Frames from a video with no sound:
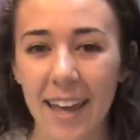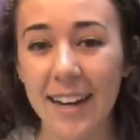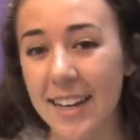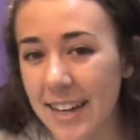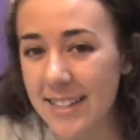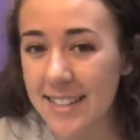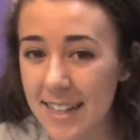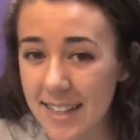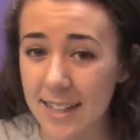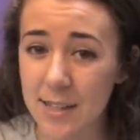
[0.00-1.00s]
and can I just
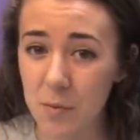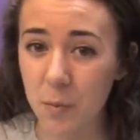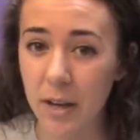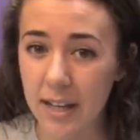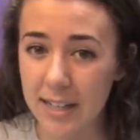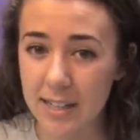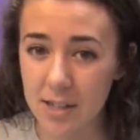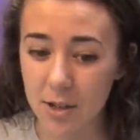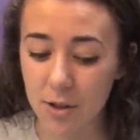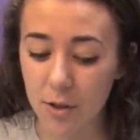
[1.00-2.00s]
say that it's way
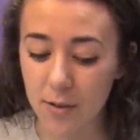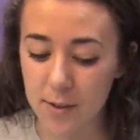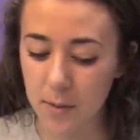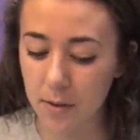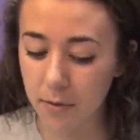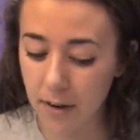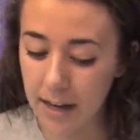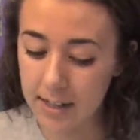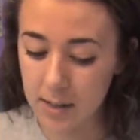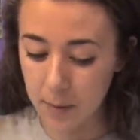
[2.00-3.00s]
easier to do this with a
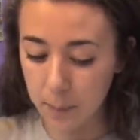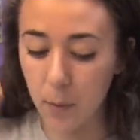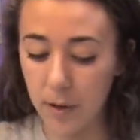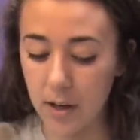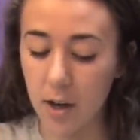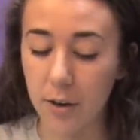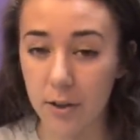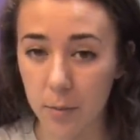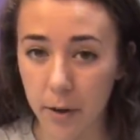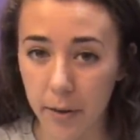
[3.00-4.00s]
friend pouring it on
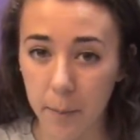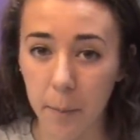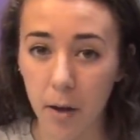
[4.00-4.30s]
or your mom,